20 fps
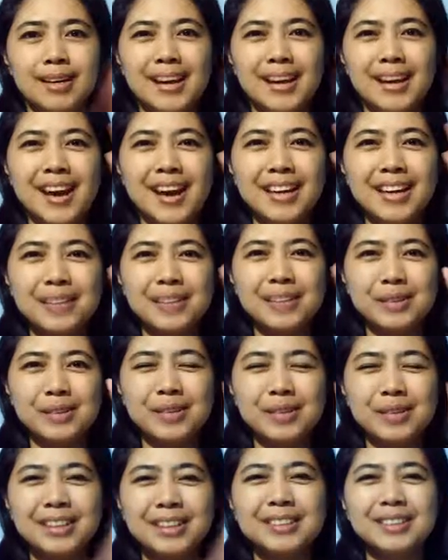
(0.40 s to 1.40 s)
Hi
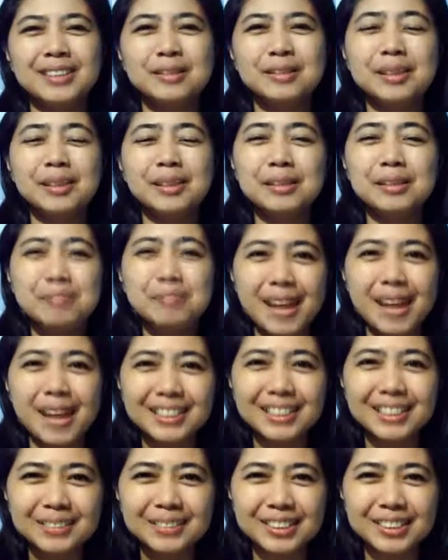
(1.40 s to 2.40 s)
everyone, welcome back
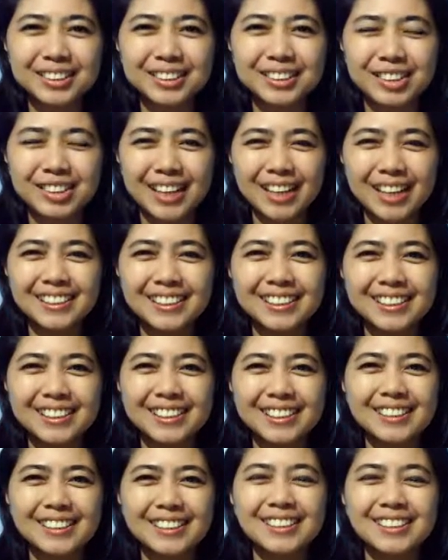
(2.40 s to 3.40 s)
to my
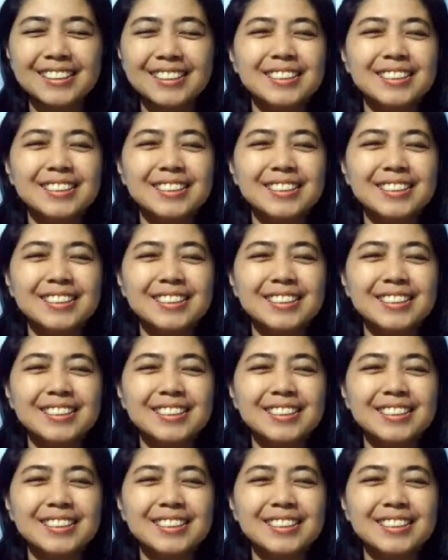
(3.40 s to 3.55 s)
channel.